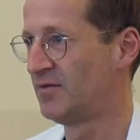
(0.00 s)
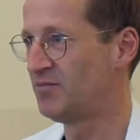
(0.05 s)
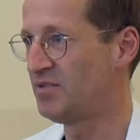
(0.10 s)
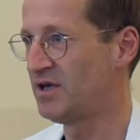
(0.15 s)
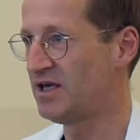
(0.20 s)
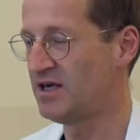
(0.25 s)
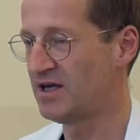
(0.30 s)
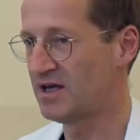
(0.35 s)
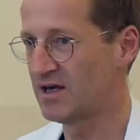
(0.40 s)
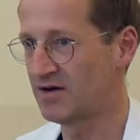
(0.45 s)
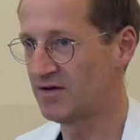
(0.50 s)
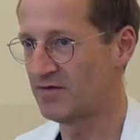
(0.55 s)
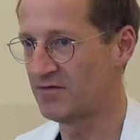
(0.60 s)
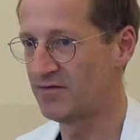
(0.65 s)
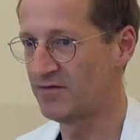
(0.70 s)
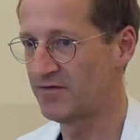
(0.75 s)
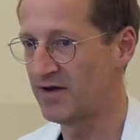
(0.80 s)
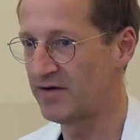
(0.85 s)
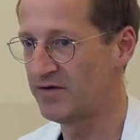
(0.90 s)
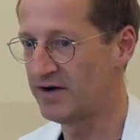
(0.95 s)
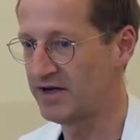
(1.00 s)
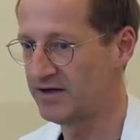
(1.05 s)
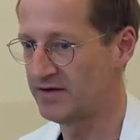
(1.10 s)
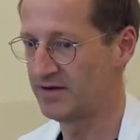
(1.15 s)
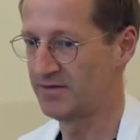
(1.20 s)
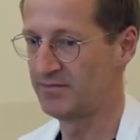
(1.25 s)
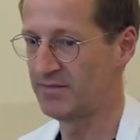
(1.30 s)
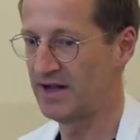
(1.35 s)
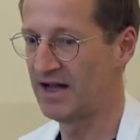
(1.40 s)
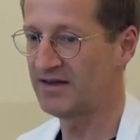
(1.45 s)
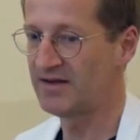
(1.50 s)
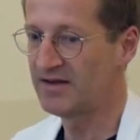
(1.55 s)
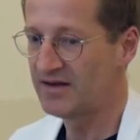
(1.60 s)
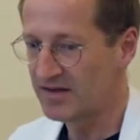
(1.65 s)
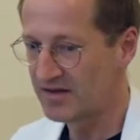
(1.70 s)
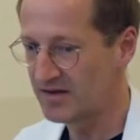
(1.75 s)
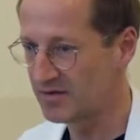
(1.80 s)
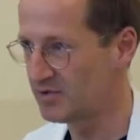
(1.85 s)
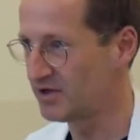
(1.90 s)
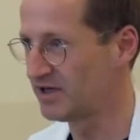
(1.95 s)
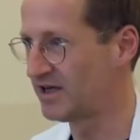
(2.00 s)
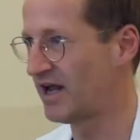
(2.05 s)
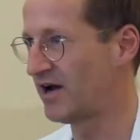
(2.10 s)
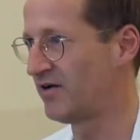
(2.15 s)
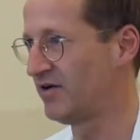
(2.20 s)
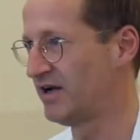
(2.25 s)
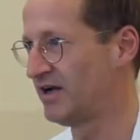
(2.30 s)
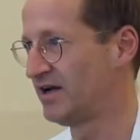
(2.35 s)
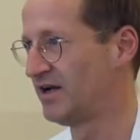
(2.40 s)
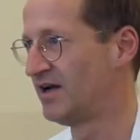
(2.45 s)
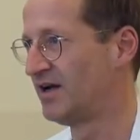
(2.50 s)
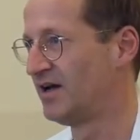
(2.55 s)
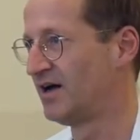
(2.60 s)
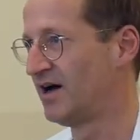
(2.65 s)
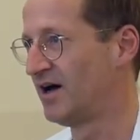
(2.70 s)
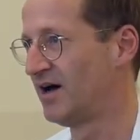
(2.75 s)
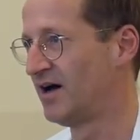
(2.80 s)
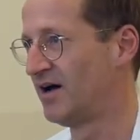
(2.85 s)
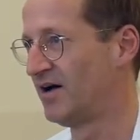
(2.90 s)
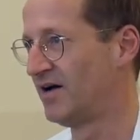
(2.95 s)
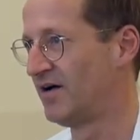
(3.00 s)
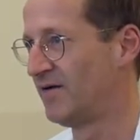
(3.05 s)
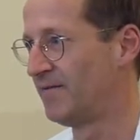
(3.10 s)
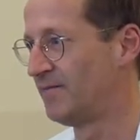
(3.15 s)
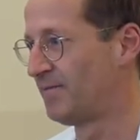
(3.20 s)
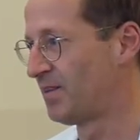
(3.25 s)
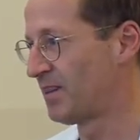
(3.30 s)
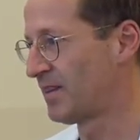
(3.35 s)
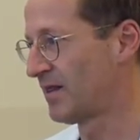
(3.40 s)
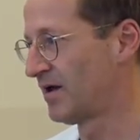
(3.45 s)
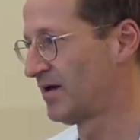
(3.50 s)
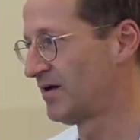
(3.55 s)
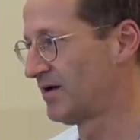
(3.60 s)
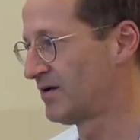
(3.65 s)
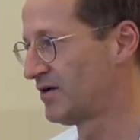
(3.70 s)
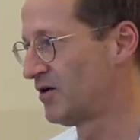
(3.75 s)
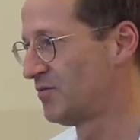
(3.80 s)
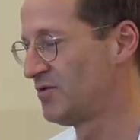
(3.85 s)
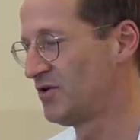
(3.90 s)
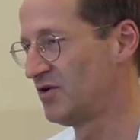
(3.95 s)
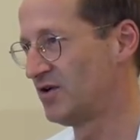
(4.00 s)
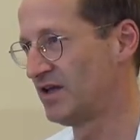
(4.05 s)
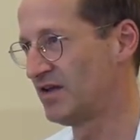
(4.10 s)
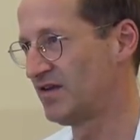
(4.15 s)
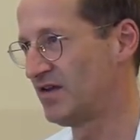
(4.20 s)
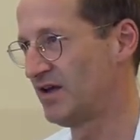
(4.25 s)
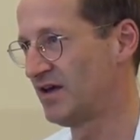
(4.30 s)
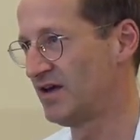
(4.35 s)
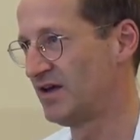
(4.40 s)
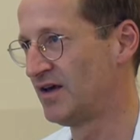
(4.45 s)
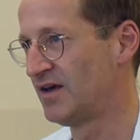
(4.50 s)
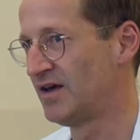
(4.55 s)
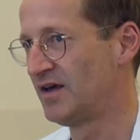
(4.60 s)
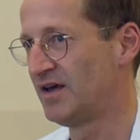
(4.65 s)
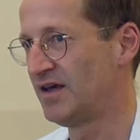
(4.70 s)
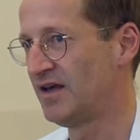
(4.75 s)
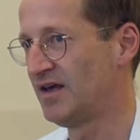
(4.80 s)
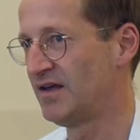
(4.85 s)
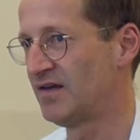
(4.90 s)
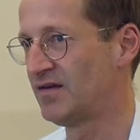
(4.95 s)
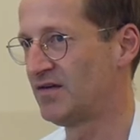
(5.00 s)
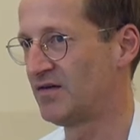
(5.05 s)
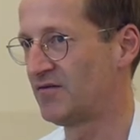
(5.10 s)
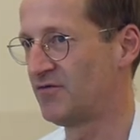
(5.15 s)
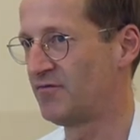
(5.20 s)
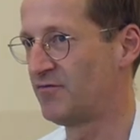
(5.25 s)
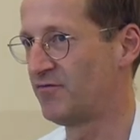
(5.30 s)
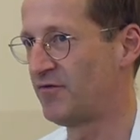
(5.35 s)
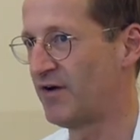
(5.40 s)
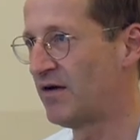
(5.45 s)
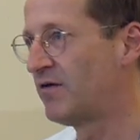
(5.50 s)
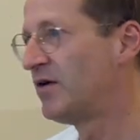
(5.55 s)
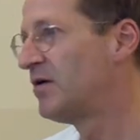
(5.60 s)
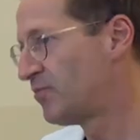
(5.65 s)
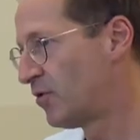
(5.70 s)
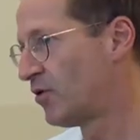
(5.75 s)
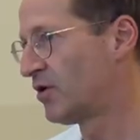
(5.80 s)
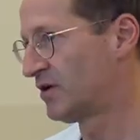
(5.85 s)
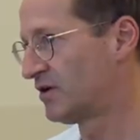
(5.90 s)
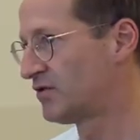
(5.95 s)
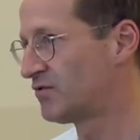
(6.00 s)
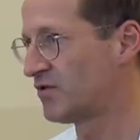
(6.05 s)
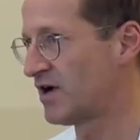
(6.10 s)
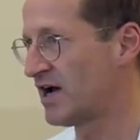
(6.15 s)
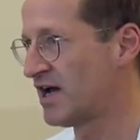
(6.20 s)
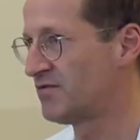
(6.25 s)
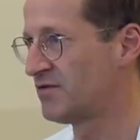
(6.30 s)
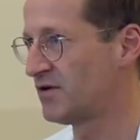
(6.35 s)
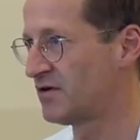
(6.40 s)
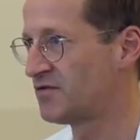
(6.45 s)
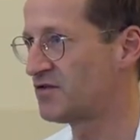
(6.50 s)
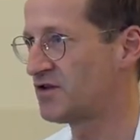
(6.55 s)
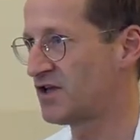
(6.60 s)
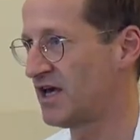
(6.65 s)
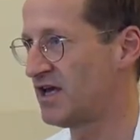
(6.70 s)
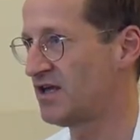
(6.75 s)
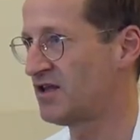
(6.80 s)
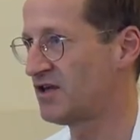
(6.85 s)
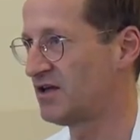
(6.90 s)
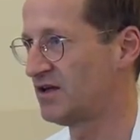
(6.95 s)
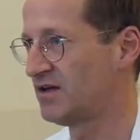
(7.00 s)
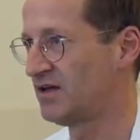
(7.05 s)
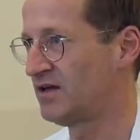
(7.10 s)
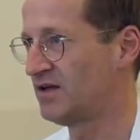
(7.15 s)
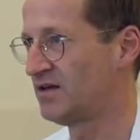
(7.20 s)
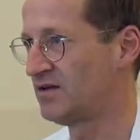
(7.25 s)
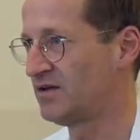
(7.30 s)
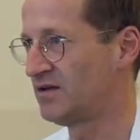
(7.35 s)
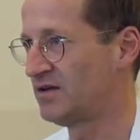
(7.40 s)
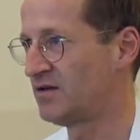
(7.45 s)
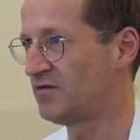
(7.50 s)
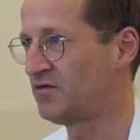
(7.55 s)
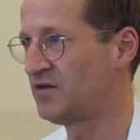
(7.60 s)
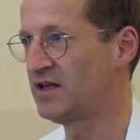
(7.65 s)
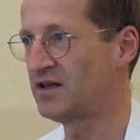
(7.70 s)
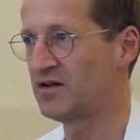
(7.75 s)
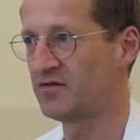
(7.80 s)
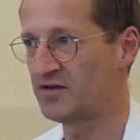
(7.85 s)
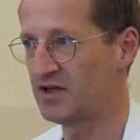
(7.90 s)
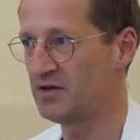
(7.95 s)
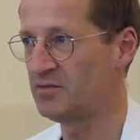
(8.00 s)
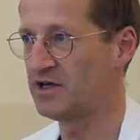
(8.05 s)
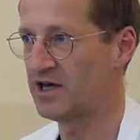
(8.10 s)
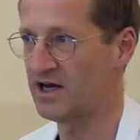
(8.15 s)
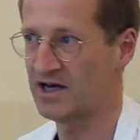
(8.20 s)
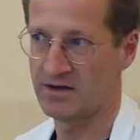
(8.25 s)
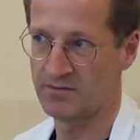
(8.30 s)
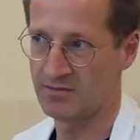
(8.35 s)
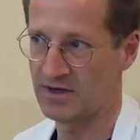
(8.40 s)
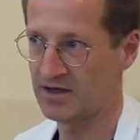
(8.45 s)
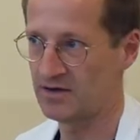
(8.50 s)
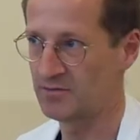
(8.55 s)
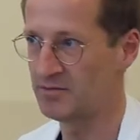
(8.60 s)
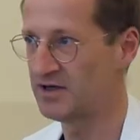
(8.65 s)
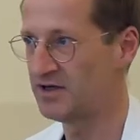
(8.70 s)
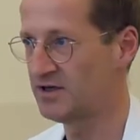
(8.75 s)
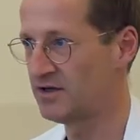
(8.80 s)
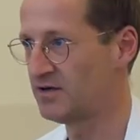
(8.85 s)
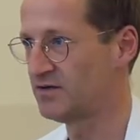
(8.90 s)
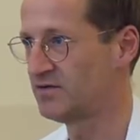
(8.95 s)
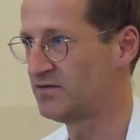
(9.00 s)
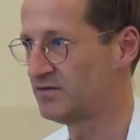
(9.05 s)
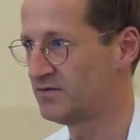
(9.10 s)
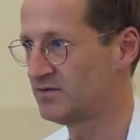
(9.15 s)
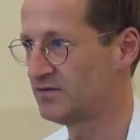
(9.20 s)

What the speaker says: being a very multidisciplinary community is a very important driver of change in the field of TBI, in my opinion.